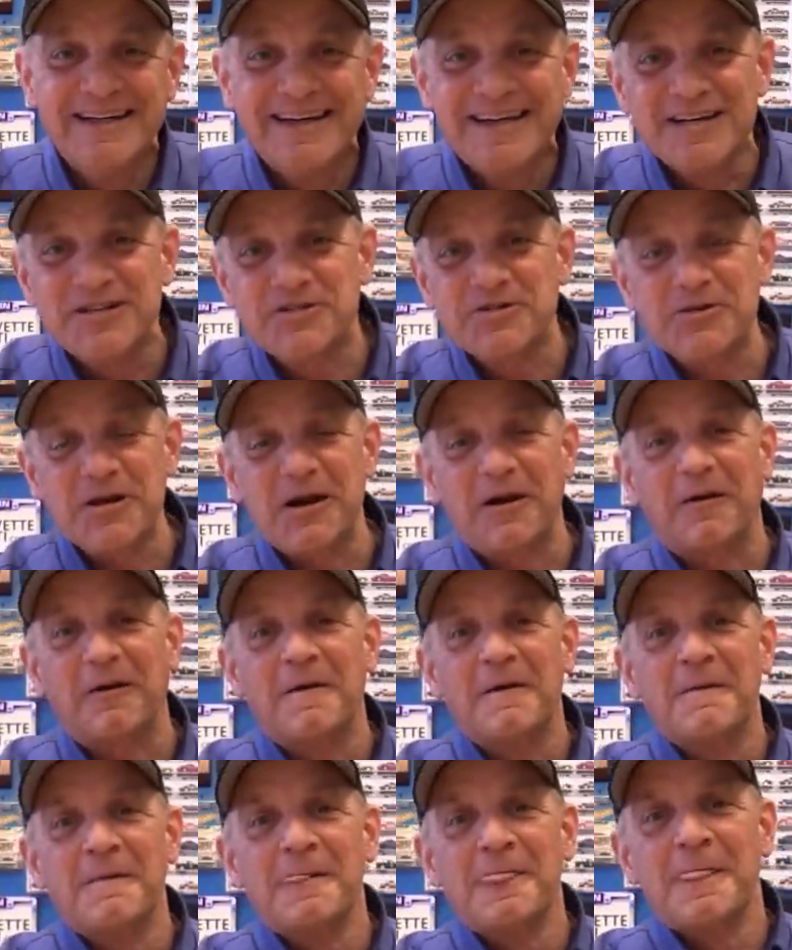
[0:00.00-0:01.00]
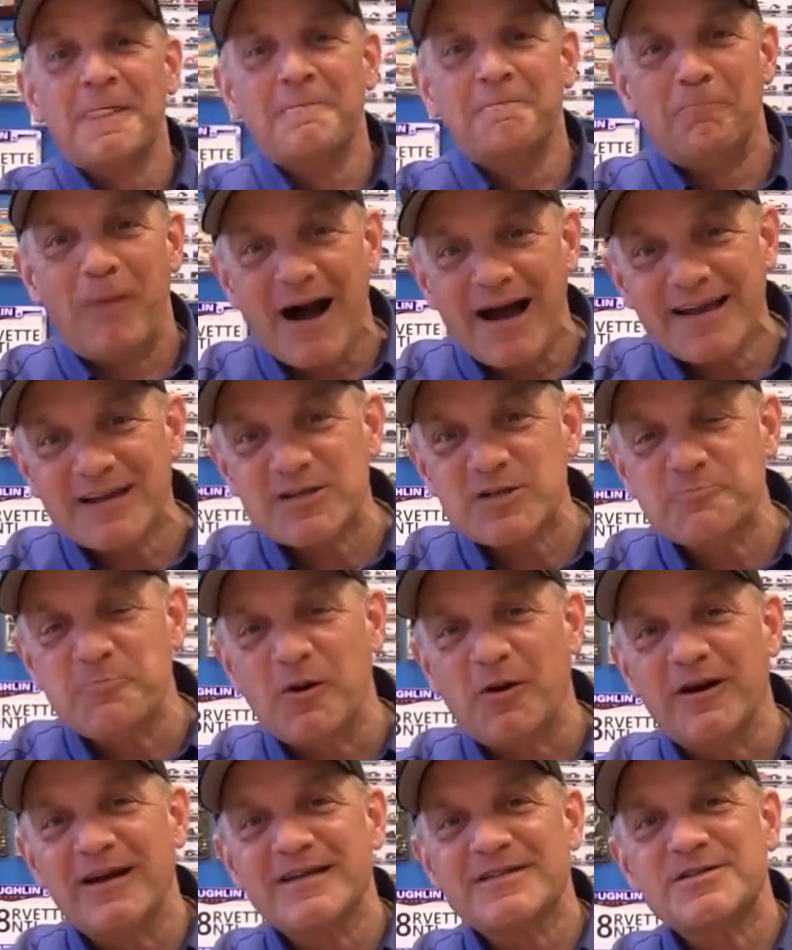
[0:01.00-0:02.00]
is share my
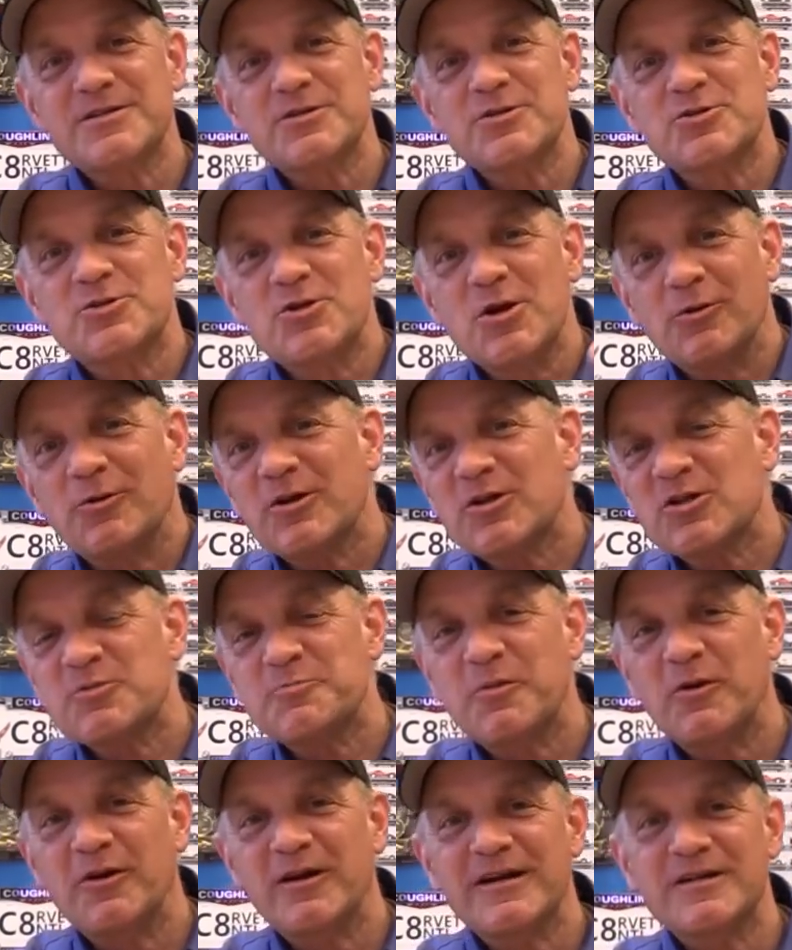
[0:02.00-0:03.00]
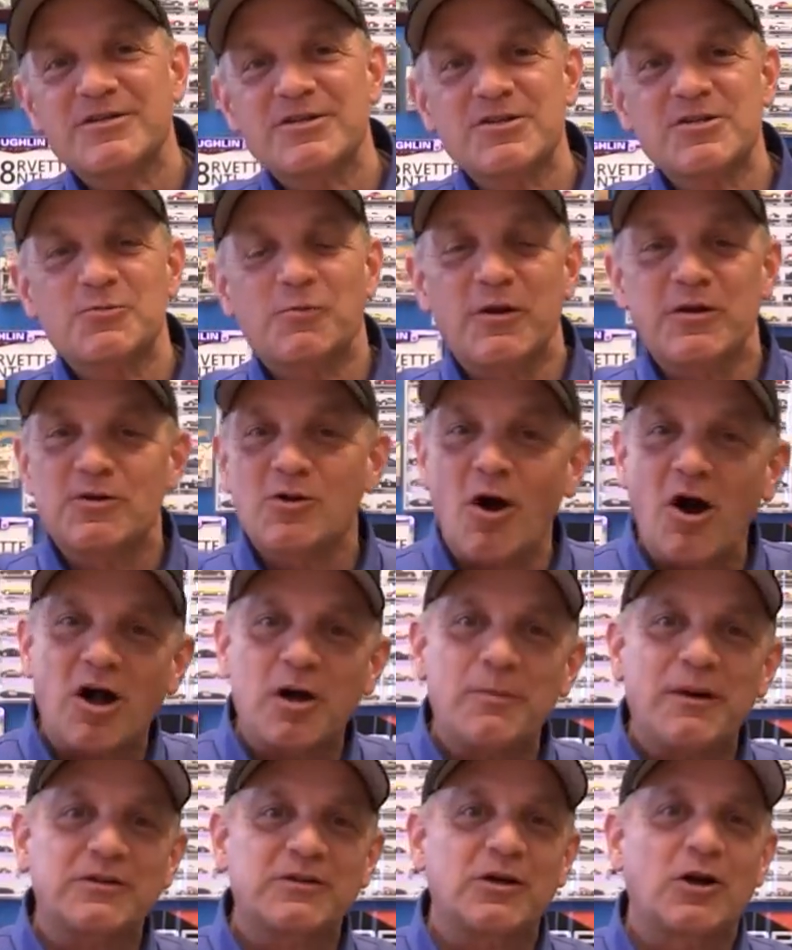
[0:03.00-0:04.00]
experiences, your experiences. We talk
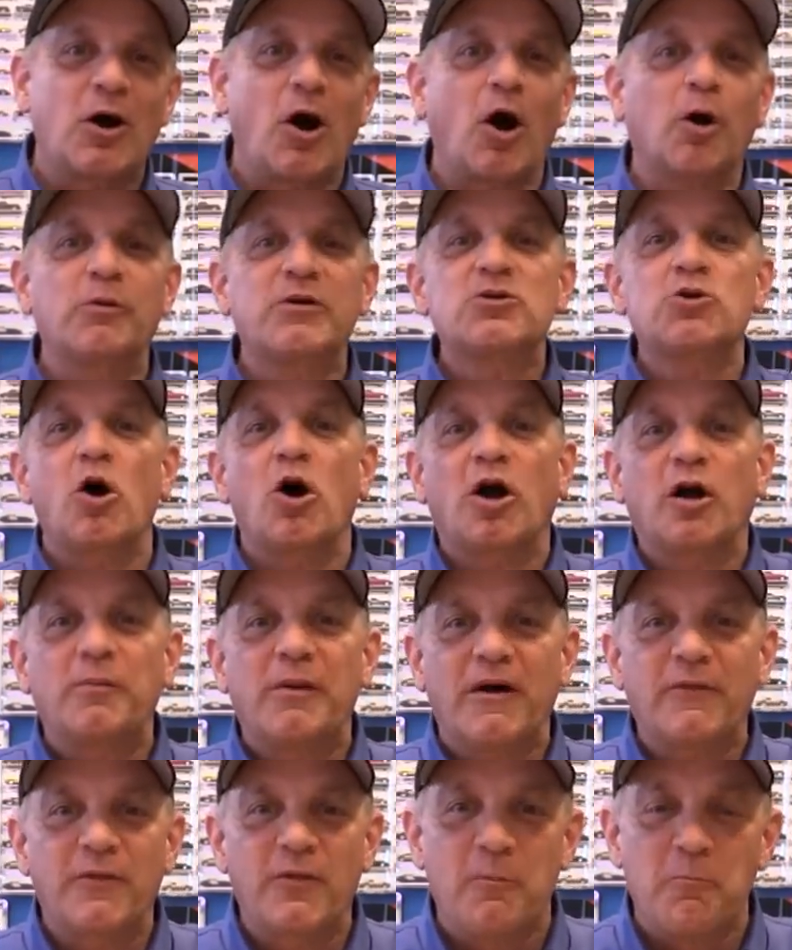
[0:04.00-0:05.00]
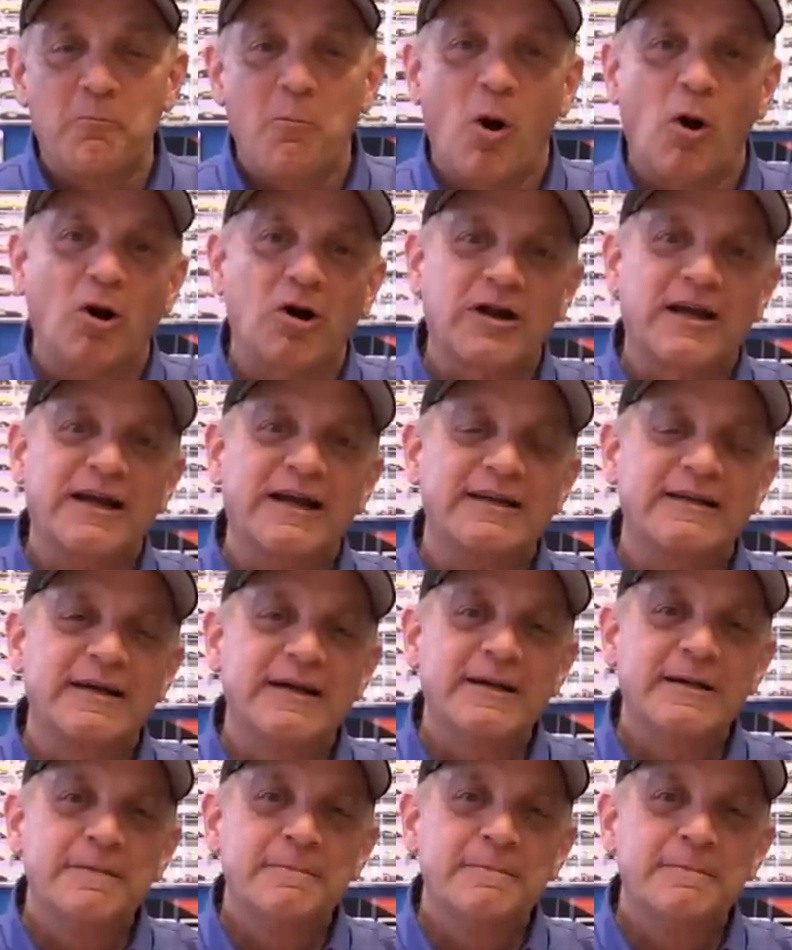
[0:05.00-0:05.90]
about the car. We talk about the market.